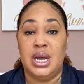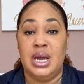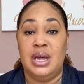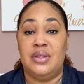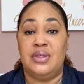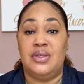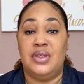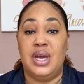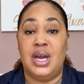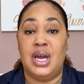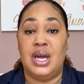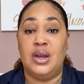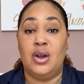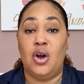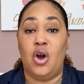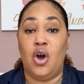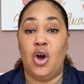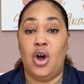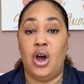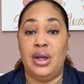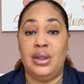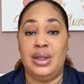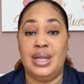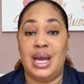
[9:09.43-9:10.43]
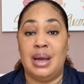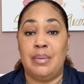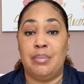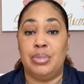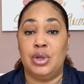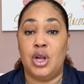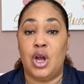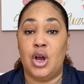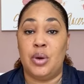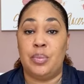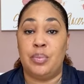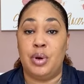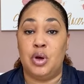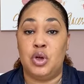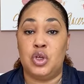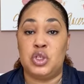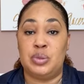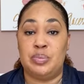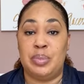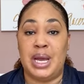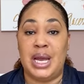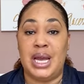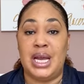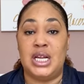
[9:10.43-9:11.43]
then on that blog
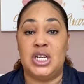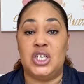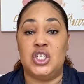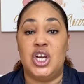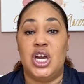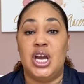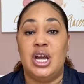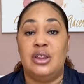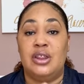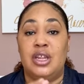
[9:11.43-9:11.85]
post page,